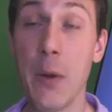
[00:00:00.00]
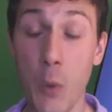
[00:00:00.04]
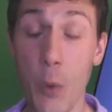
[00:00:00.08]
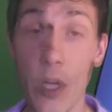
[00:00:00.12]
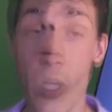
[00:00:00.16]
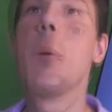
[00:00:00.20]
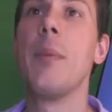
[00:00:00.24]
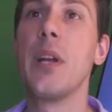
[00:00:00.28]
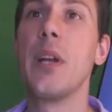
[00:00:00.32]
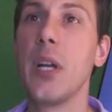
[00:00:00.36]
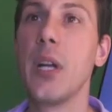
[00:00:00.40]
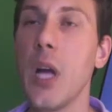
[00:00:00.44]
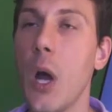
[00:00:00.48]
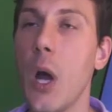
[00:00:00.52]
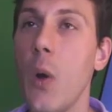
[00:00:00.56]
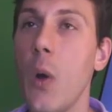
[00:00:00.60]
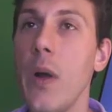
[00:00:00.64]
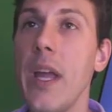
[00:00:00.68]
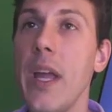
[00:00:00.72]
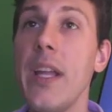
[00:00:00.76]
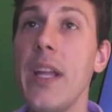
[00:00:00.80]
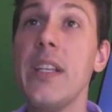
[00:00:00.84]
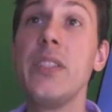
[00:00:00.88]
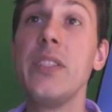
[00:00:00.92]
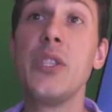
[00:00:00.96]
So I'm going to
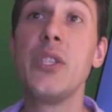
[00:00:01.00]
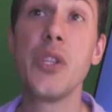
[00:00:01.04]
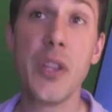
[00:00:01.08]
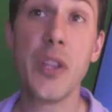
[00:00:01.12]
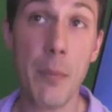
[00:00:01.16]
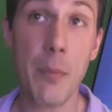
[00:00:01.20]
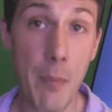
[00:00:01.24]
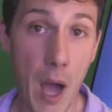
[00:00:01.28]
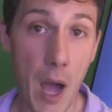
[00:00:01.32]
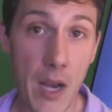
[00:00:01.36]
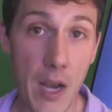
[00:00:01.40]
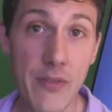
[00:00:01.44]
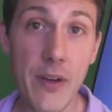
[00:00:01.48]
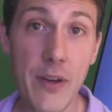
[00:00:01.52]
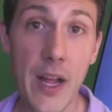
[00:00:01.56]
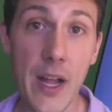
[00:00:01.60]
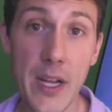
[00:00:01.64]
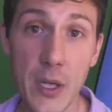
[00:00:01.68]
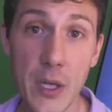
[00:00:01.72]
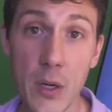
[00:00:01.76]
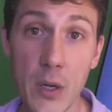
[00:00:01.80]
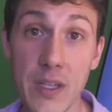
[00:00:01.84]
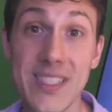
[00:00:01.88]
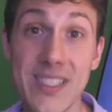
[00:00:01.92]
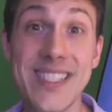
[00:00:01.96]
go into the
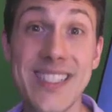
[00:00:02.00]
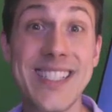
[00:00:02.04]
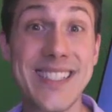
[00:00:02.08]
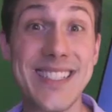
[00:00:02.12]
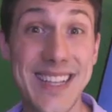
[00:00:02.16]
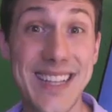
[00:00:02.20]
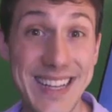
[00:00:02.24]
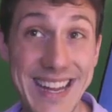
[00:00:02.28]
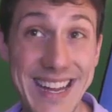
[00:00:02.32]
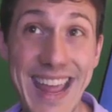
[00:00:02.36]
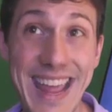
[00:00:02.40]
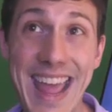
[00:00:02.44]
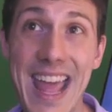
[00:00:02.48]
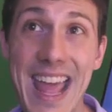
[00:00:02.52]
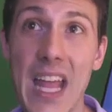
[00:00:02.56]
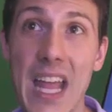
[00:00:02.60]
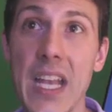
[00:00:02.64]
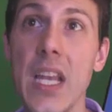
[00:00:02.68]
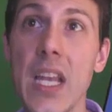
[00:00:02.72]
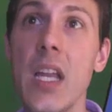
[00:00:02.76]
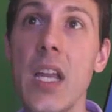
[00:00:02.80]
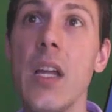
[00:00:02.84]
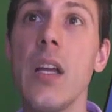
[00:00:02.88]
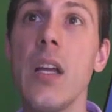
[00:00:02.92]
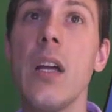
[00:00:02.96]
modify occurrences
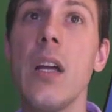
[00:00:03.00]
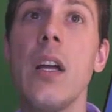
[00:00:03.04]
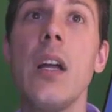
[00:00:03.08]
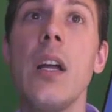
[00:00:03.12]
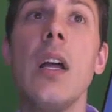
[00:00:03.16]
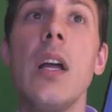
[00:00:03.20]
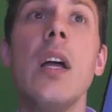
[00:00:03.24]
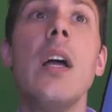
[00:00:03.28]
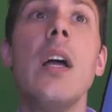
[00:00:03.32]
again,